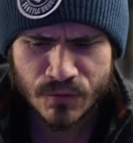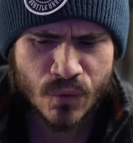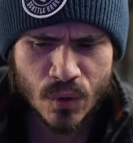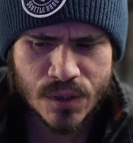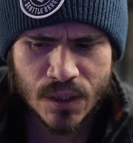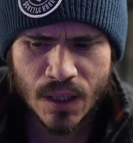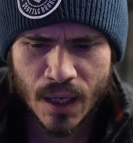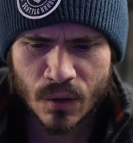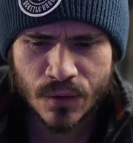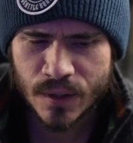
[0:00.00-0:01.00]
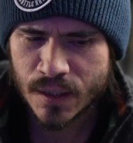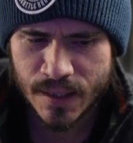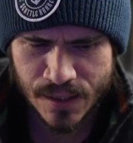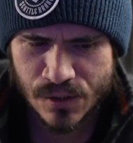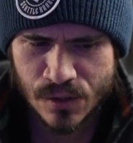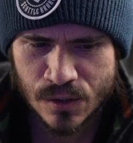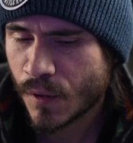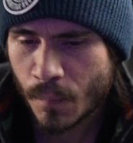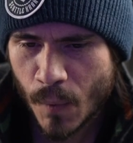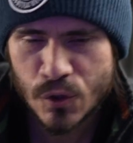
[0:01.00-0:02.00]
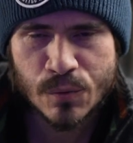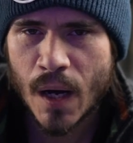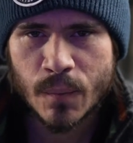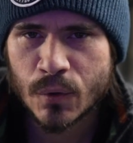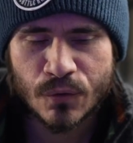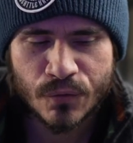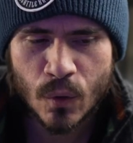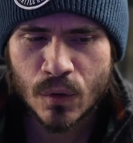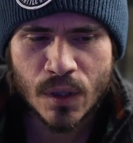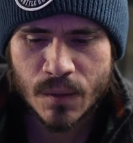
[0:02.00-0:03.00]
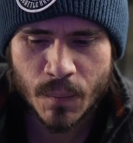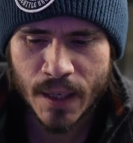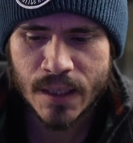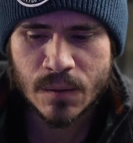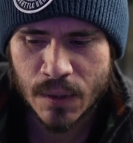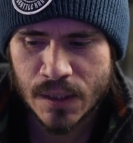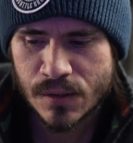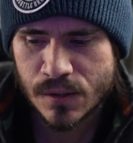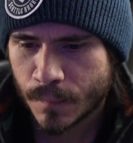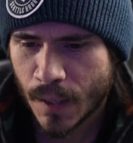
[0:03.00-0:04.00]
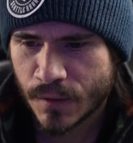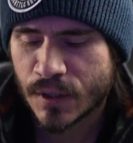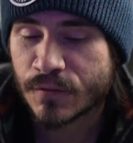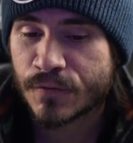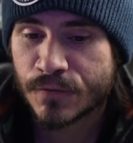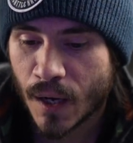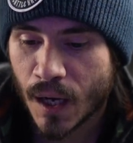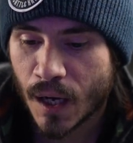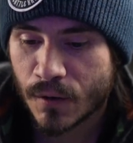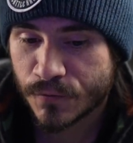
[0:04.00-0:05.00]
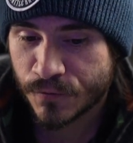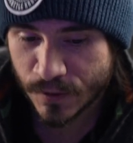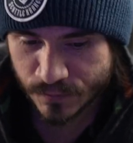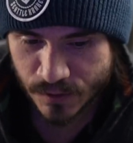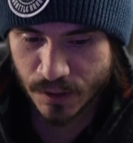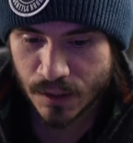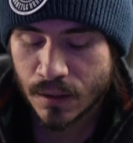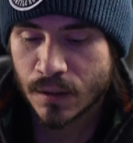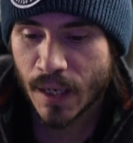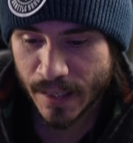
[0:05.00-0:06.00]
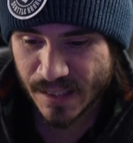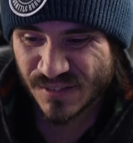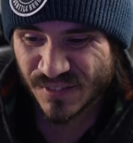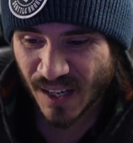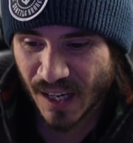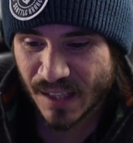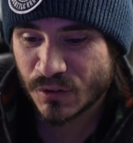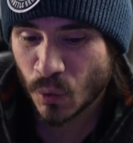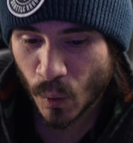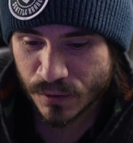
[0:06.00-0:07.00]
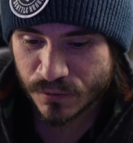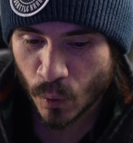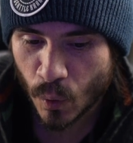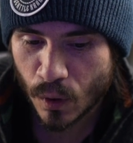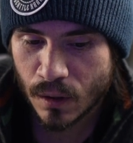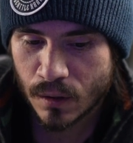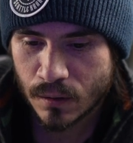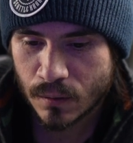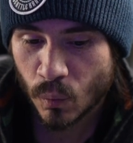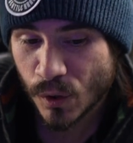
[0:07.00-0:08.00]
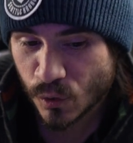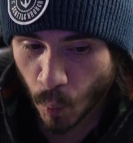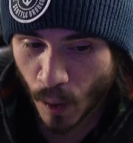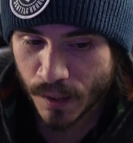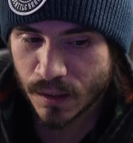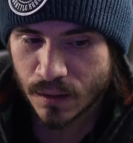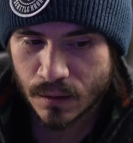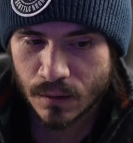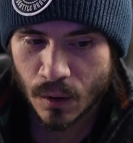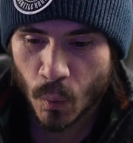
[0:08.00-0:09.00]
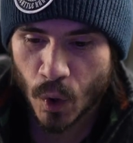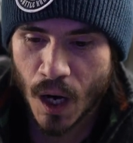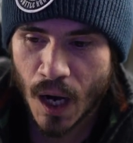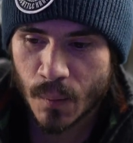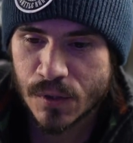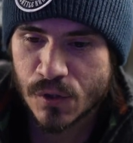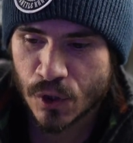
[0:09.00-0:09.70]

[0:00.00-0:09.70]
And 14, I don't think is the most popular focal length by any means. I think 50, 85, 24, 120 are more common.